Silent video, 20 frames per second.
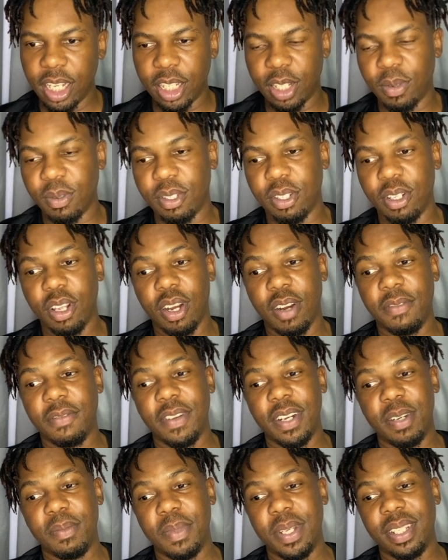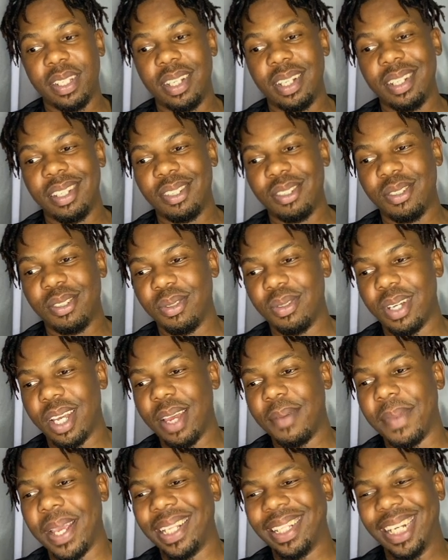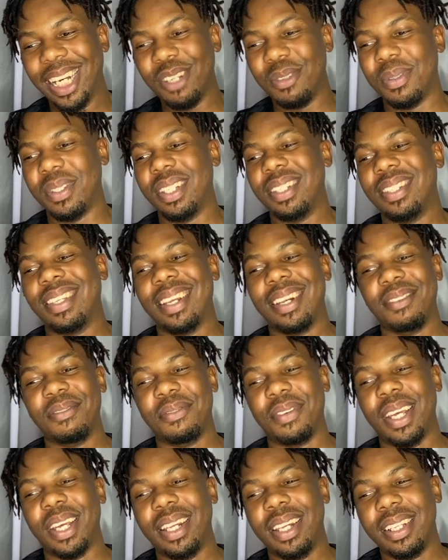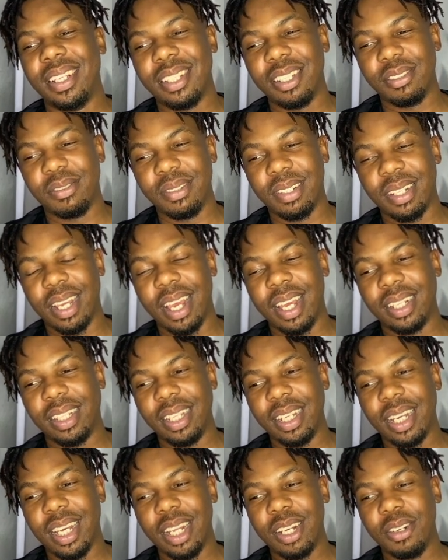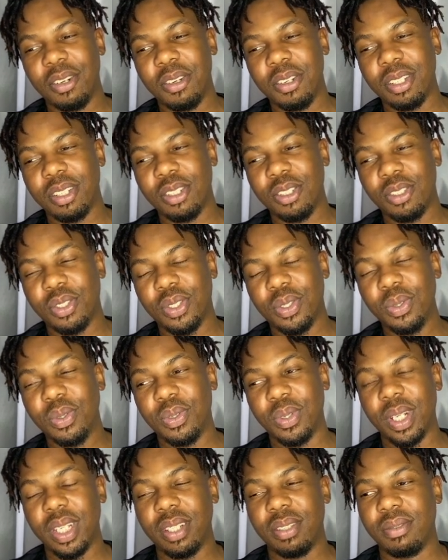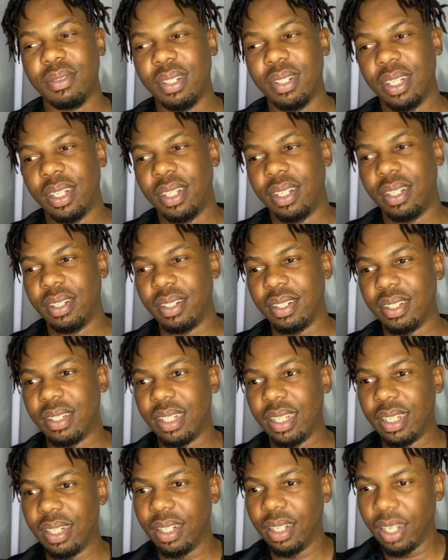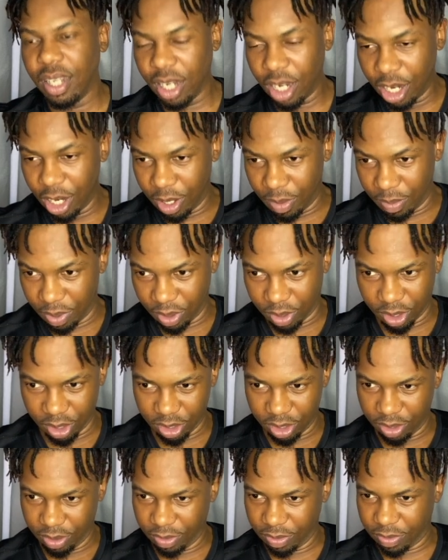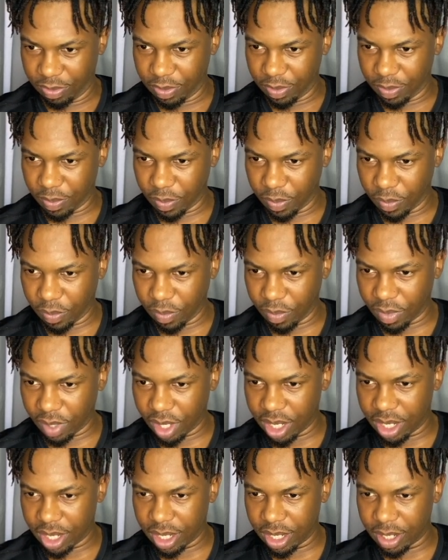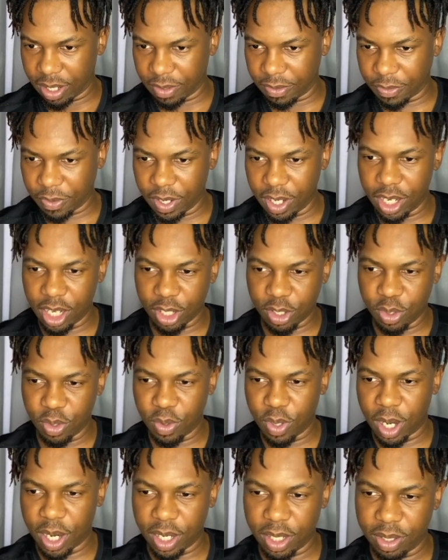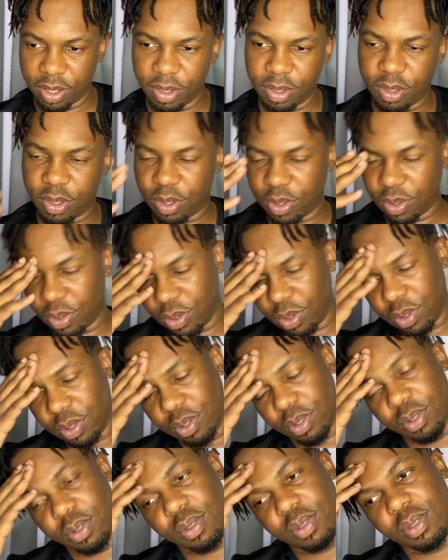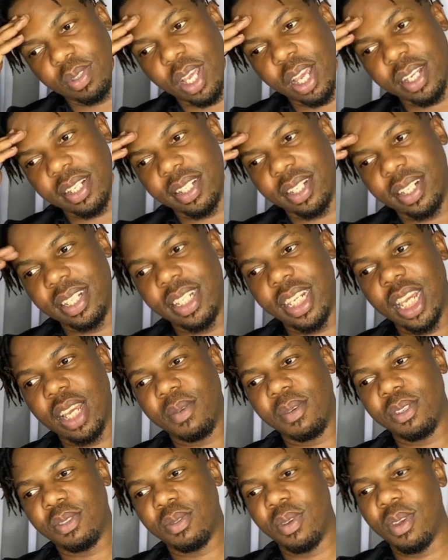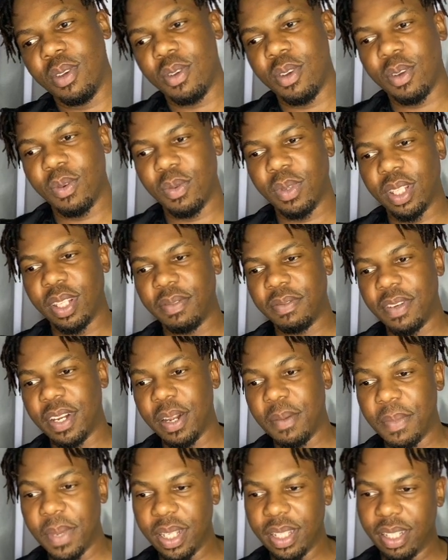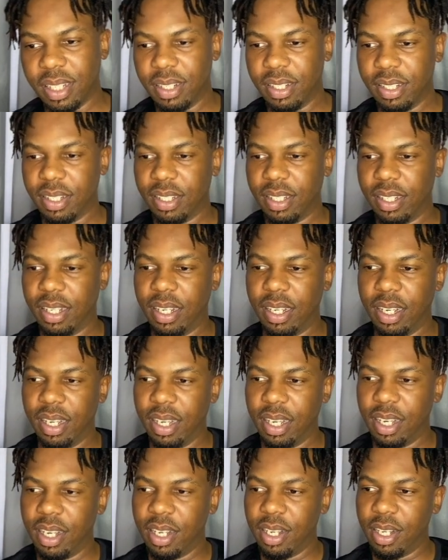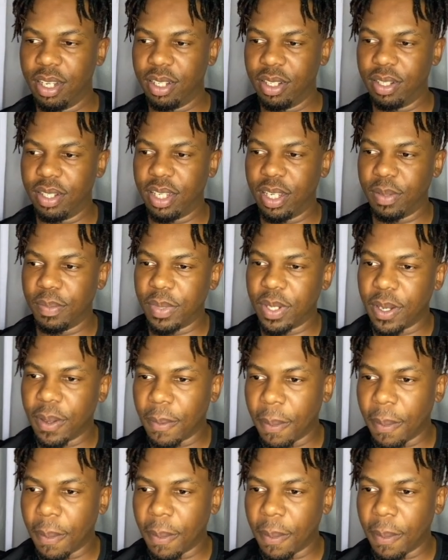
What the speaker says: there was a lot of fundamentals. So my trades were just getting violated today. I think I lost 2 trades today. You understand? Because of failure to actually check what's going on with the fundamentals. You get me?